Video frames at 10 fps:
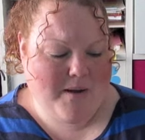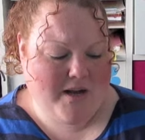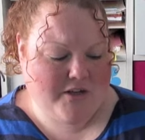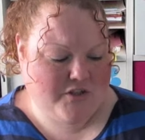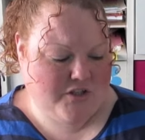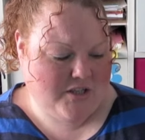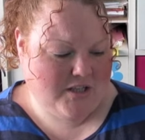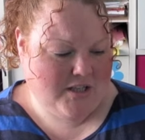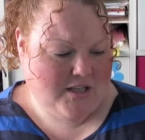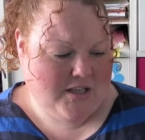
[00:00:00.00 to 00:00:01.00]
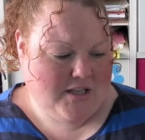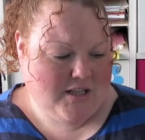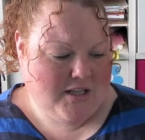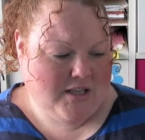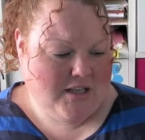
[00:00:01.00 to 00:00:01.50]
much
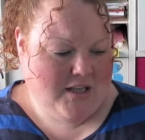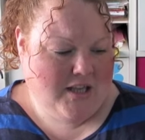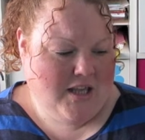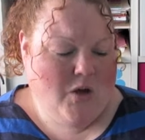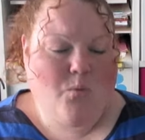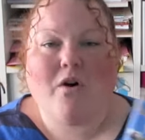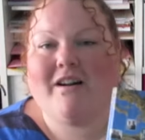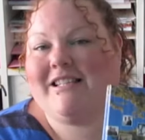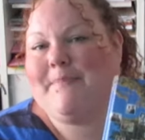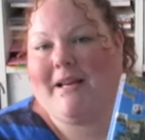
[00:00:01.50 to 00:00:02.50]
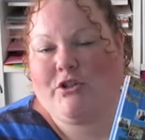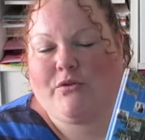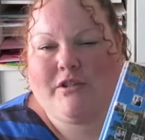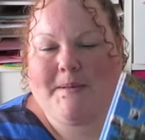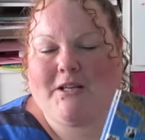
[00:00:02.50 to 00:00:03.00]
what a
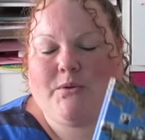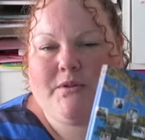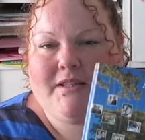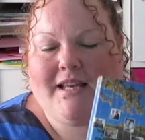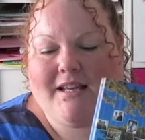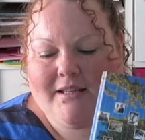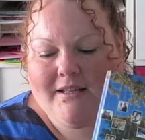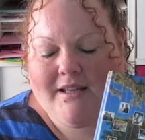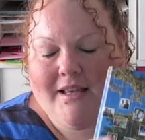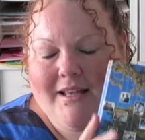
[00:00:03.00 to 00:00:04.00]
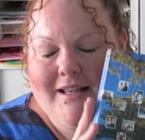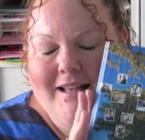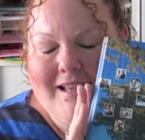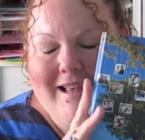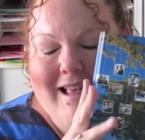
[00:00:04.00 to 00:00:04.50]
special, special thing
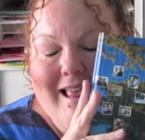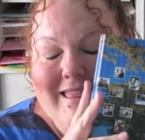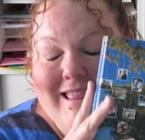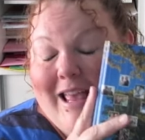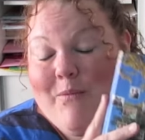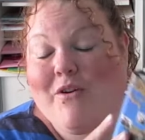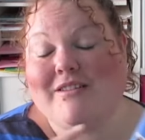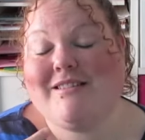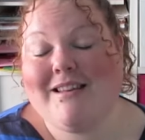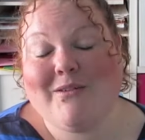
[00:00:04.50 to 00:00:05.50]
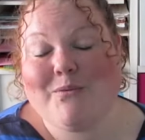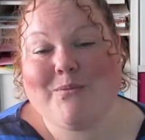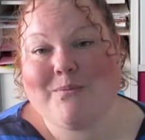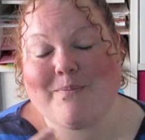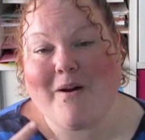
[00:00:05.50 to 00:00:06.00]
it was that
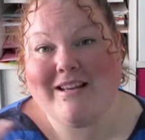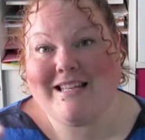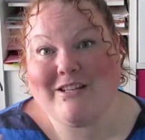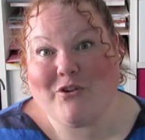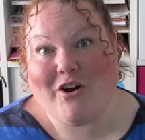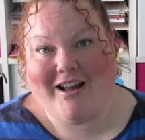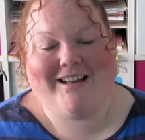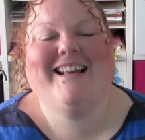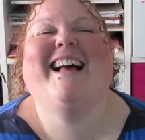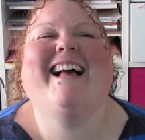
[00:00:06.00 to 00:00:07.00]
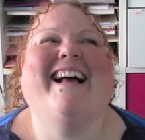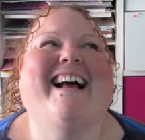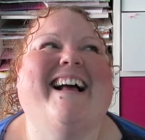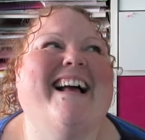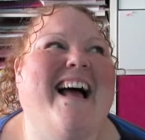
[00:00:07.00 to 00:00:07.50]
I did for her.
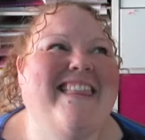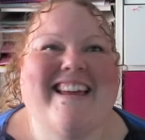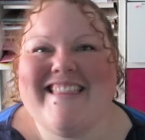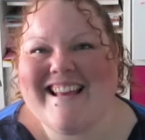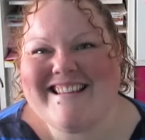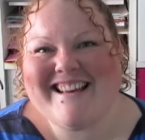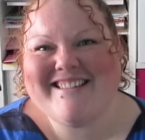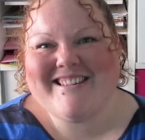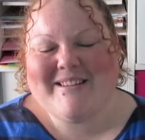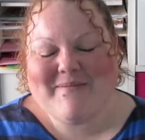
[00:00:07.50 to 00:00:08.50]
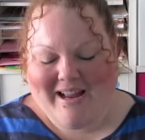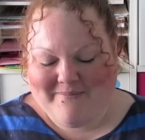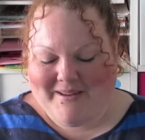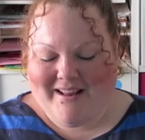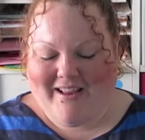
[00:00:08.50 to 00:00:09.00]
And then that sounds really bad,
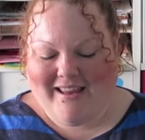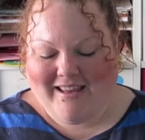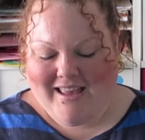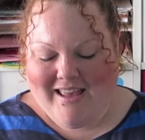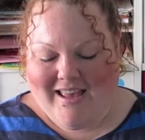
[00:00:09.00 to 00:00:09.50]
but like,